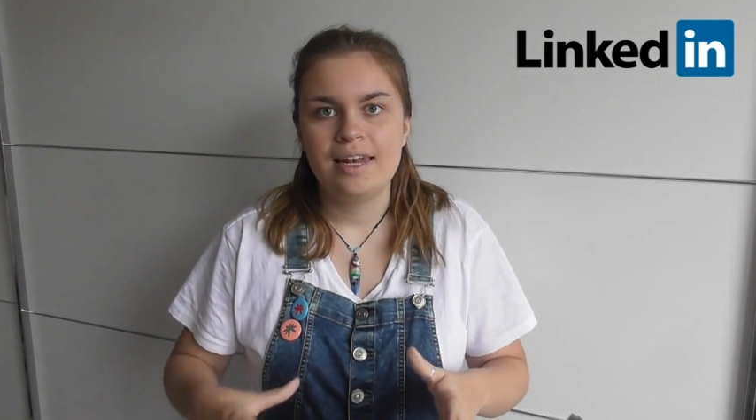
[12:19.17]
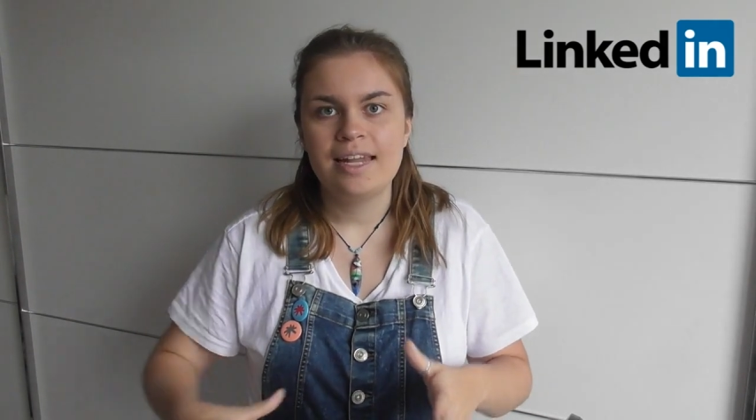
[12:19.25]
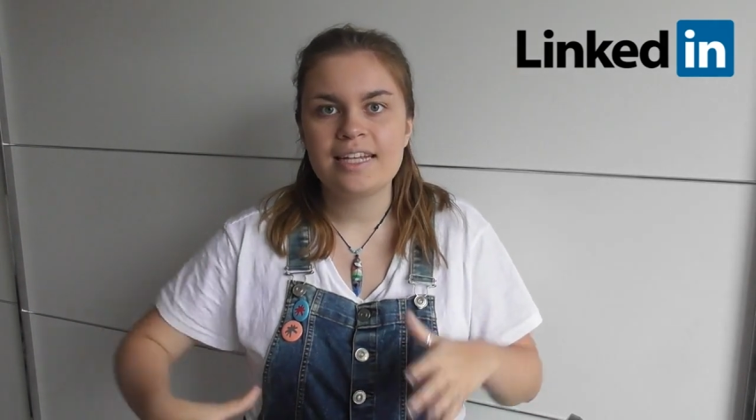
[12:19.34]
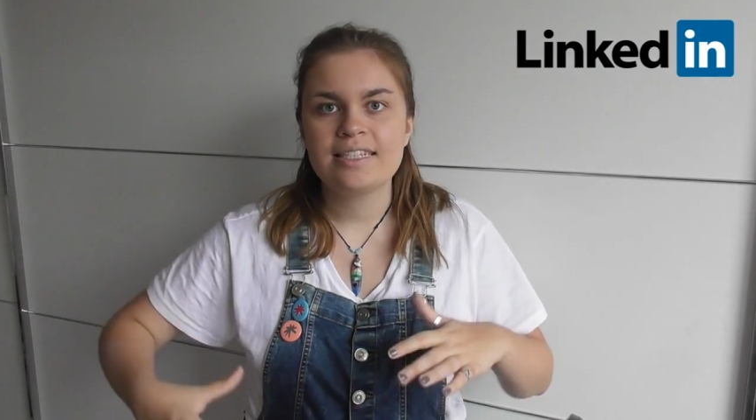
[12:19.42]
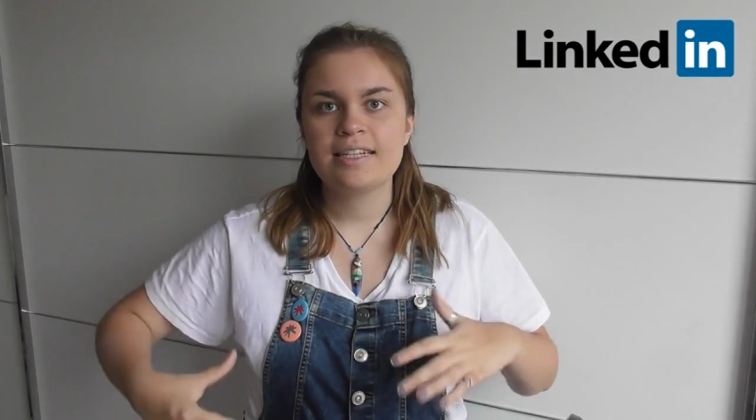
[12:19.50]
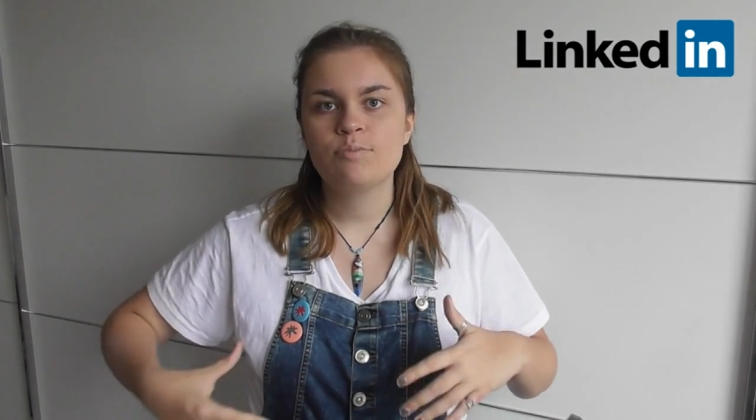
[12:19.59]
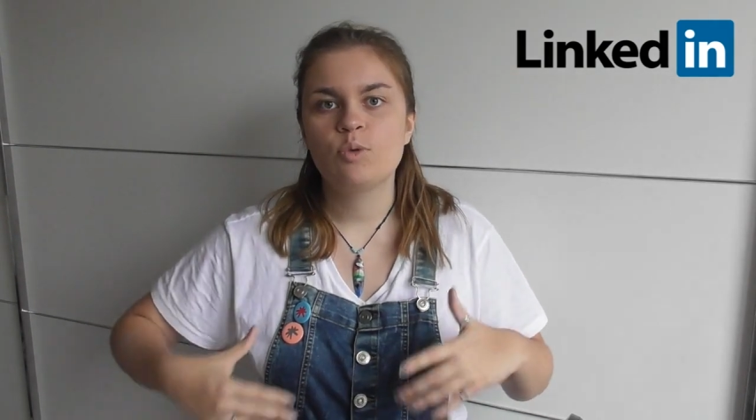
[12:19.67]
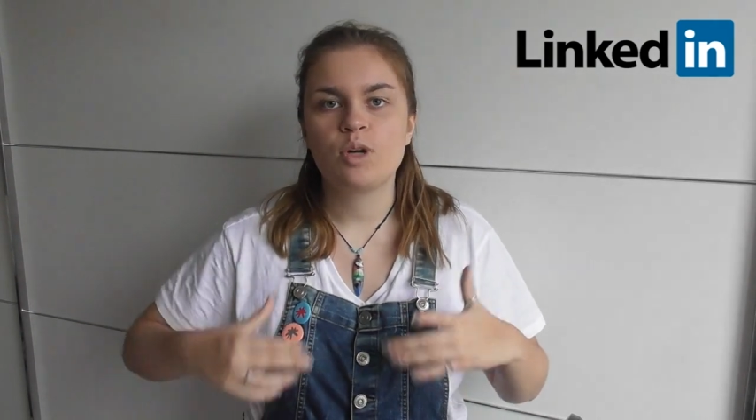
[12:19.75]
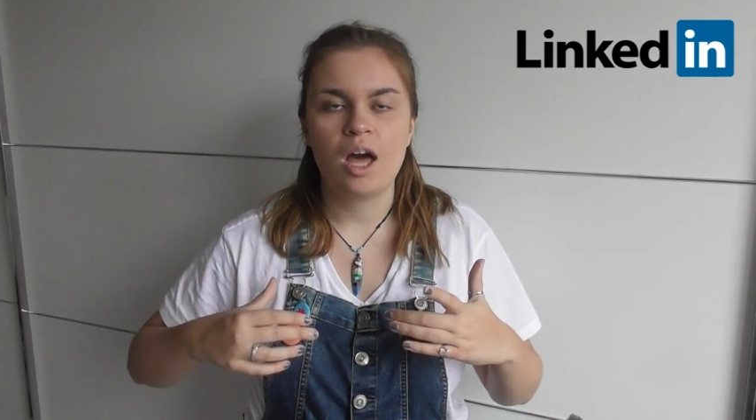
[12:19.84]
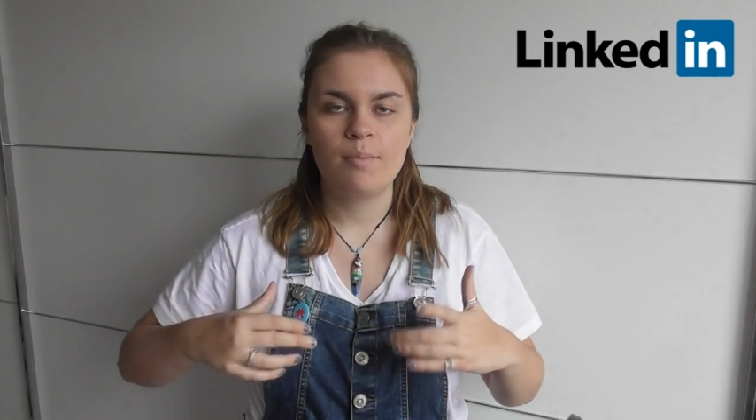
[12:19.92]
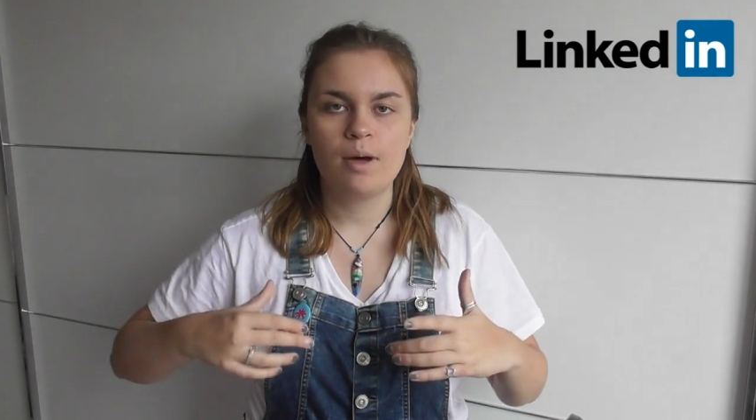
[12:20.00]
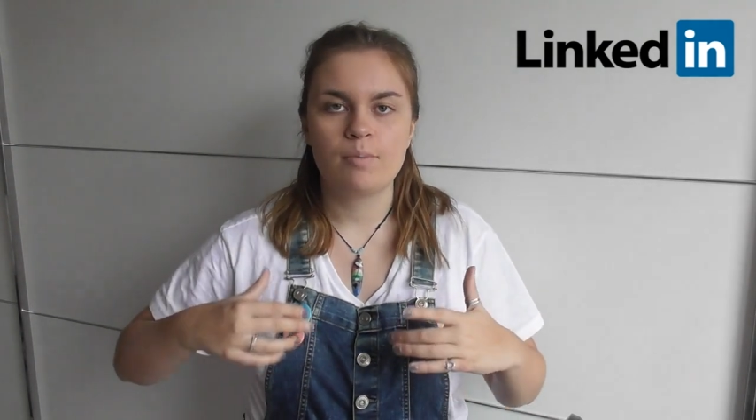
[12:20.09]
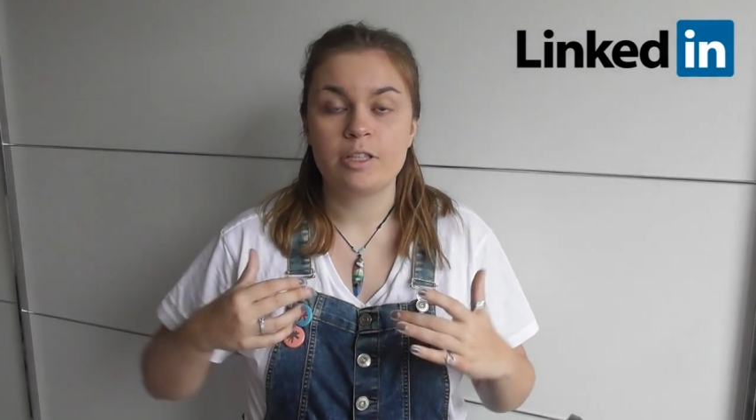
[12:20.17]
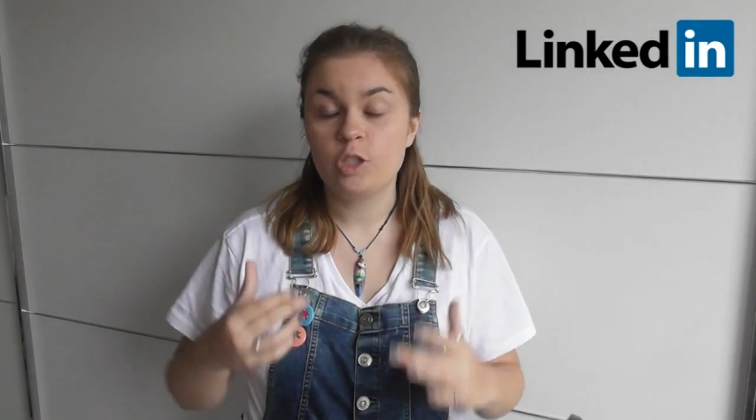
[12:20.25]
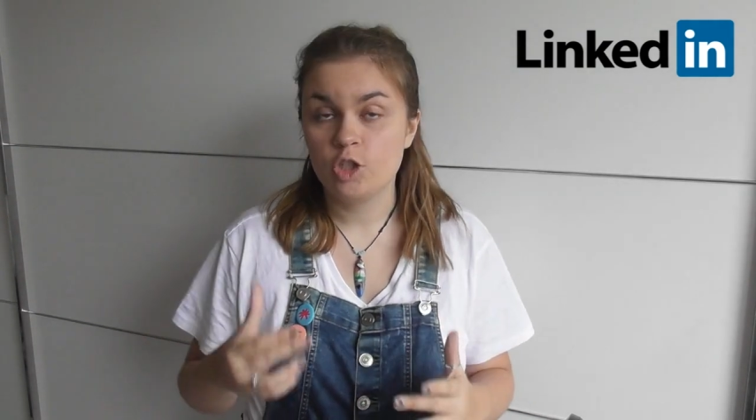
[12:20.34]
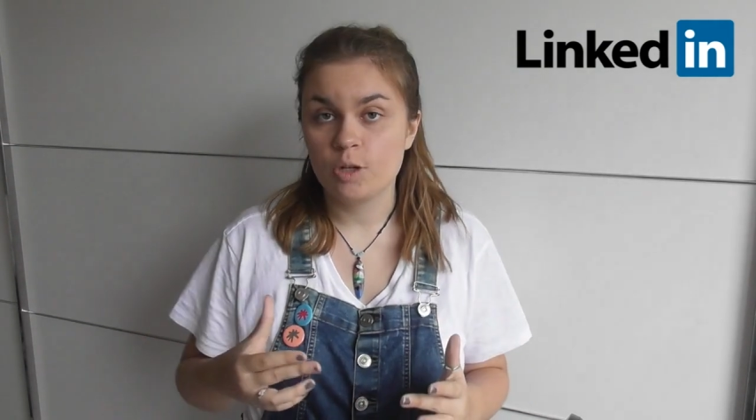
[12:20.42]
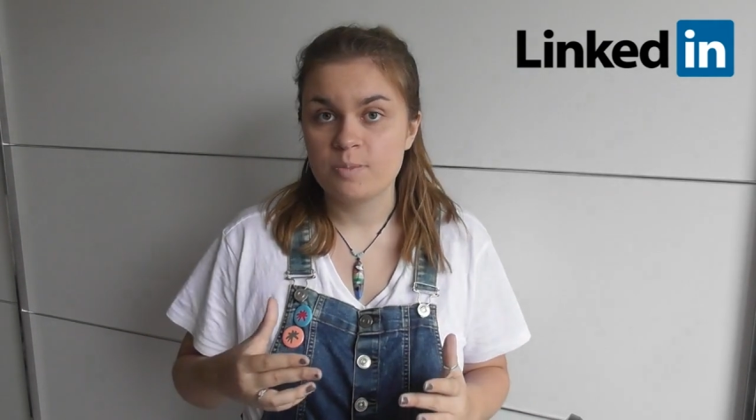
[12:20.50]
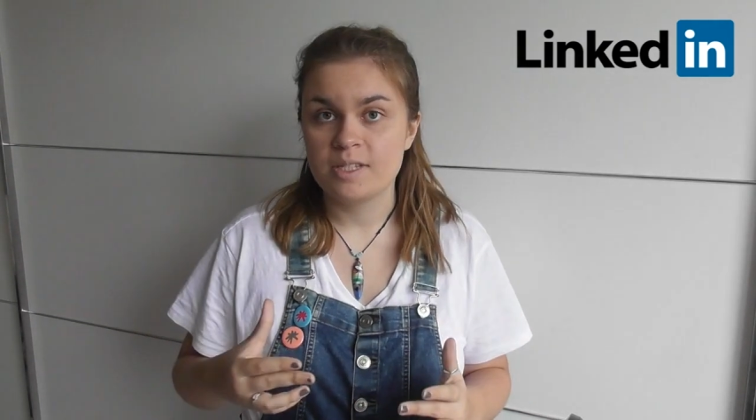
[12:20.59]
LinkedIn will come up
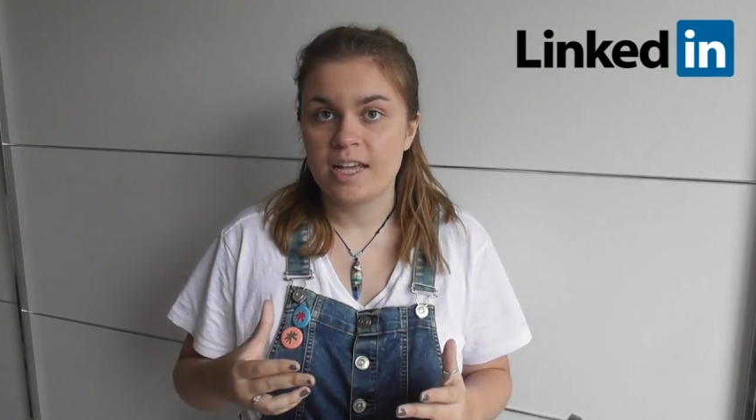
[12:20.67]
with job